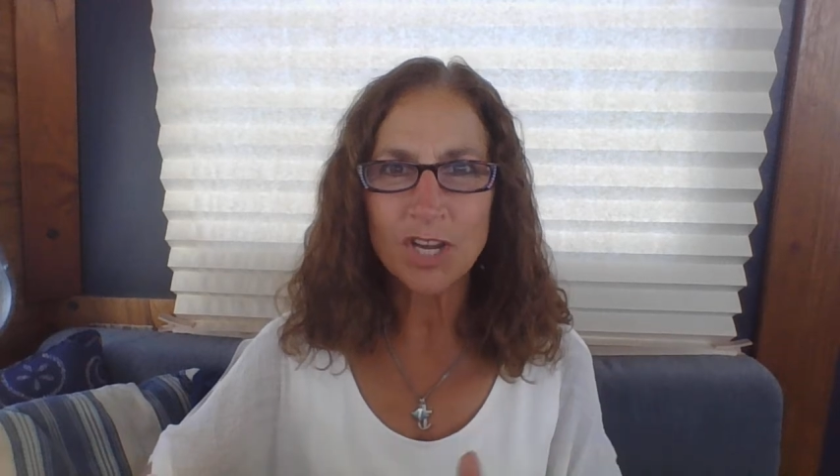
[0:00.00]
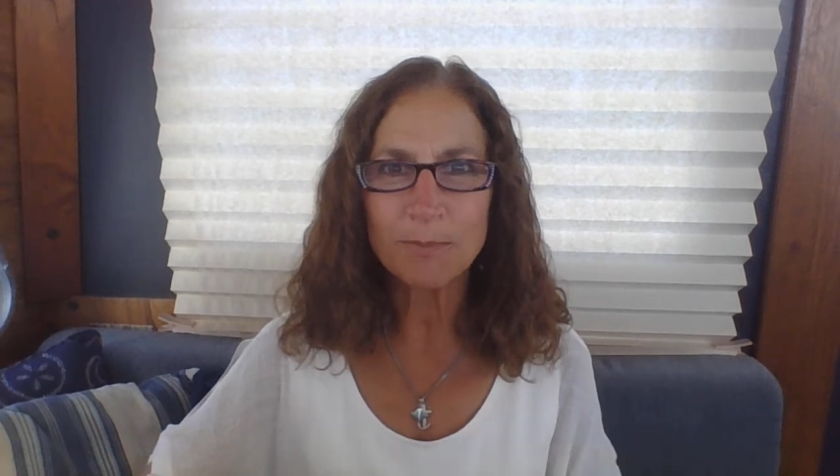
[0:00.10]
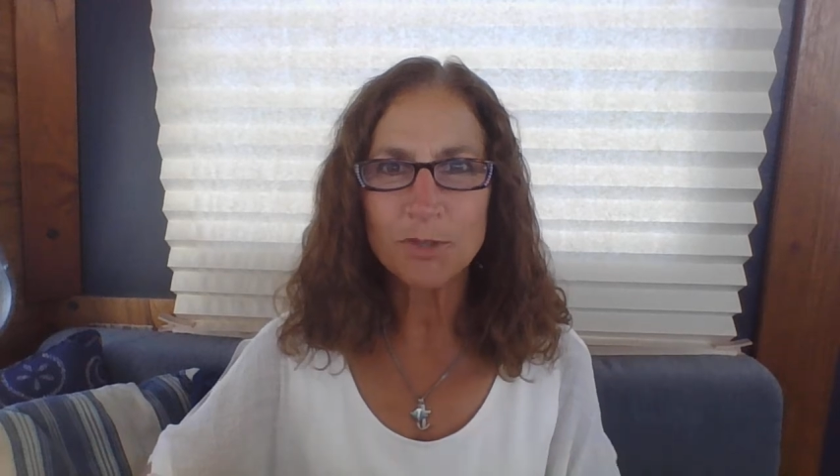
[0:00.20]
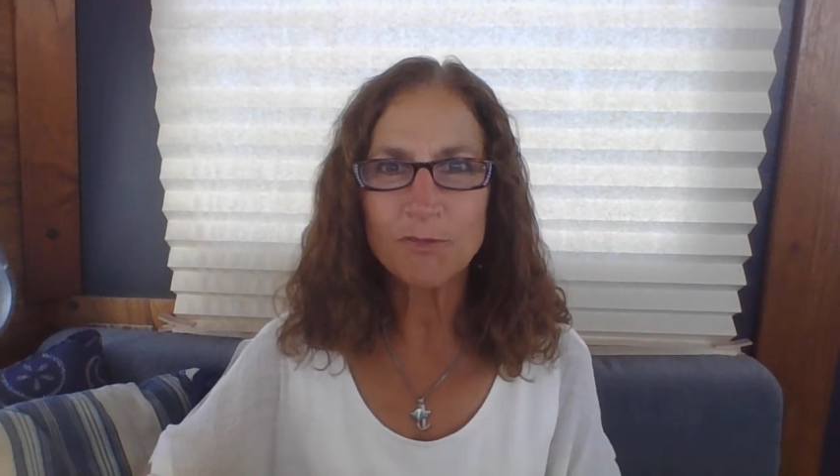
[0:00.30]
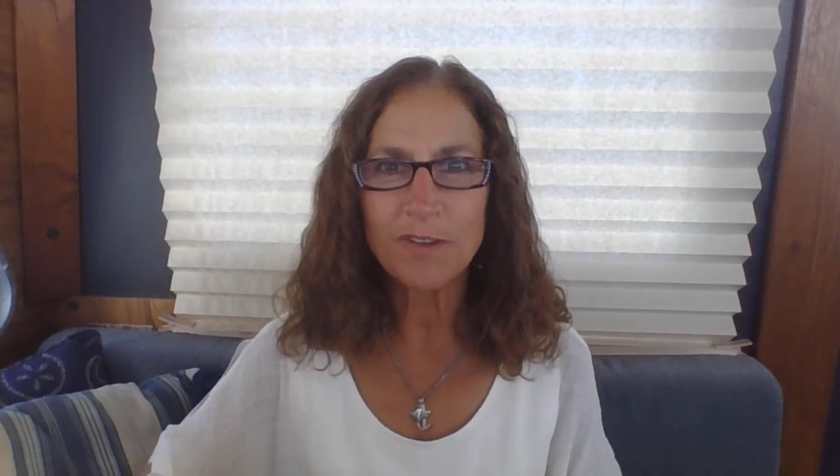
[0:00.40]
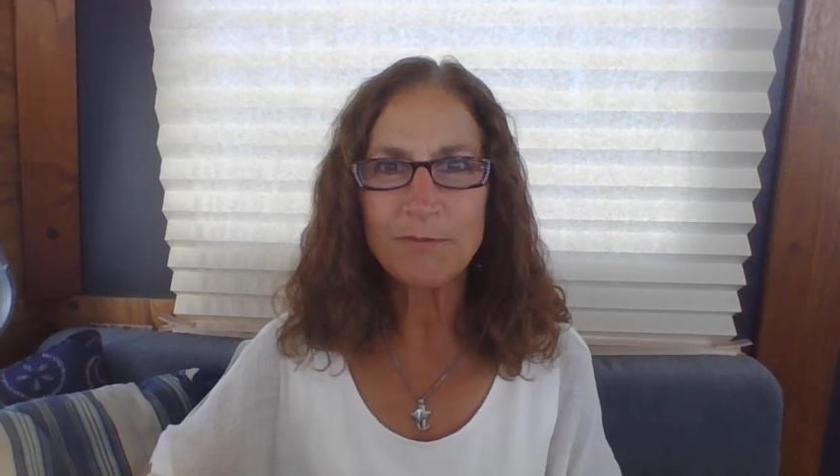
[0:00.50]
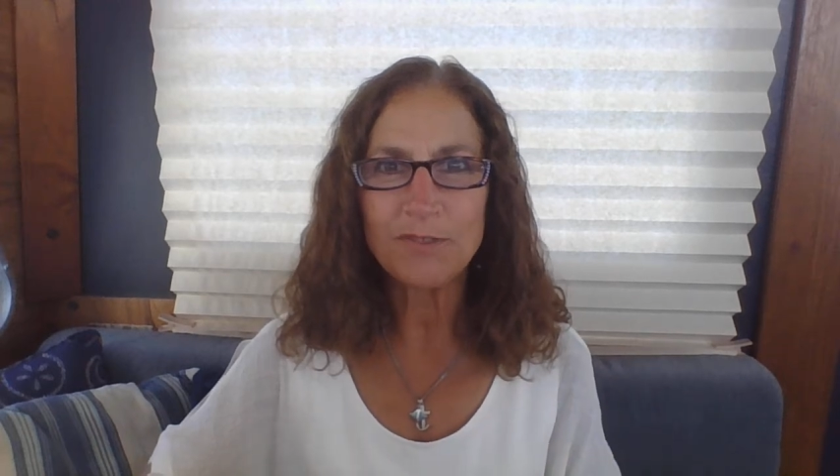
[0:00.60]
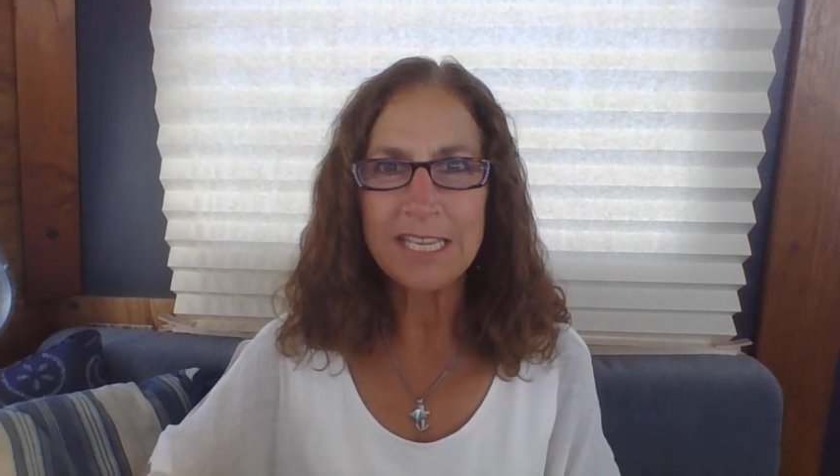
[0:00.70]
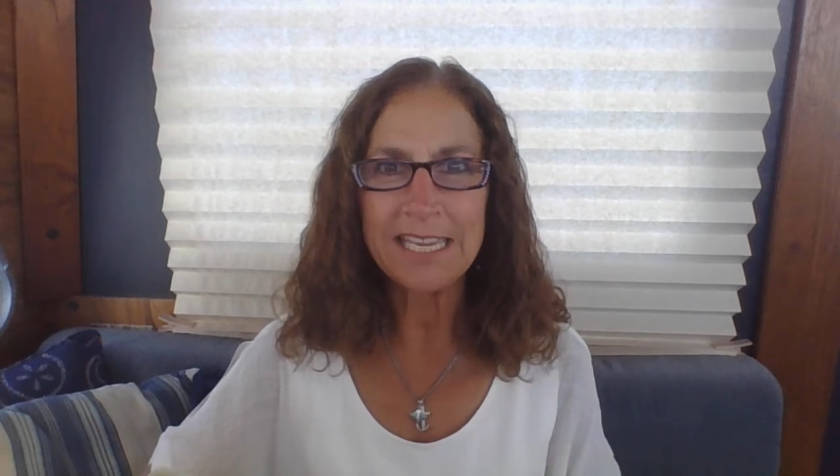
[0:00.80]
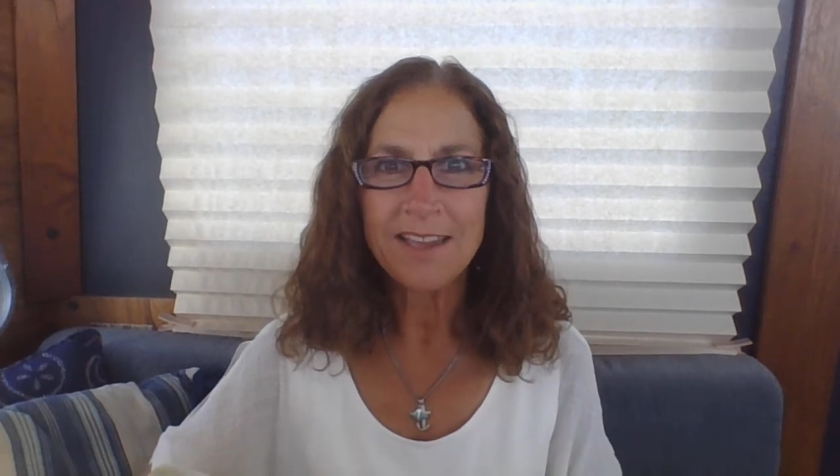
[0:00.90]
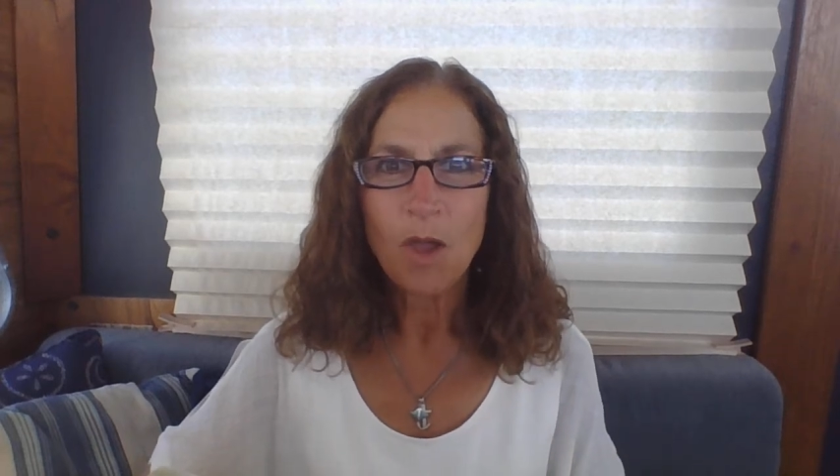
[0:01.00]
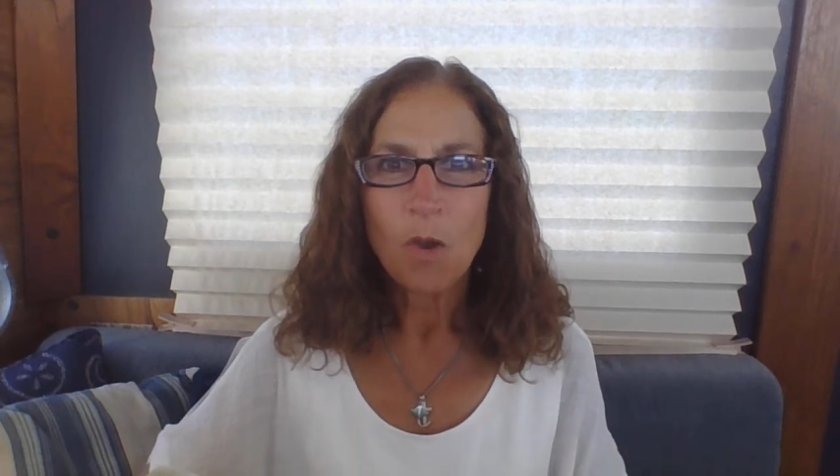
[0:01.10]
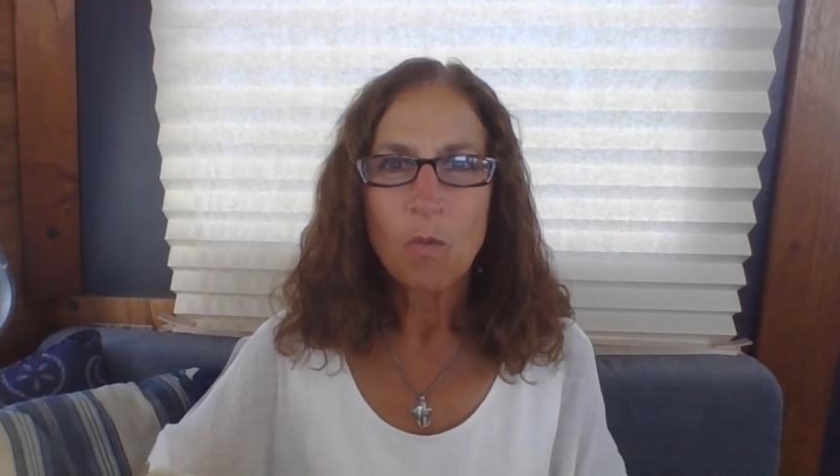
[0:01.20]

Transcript: chapter 50,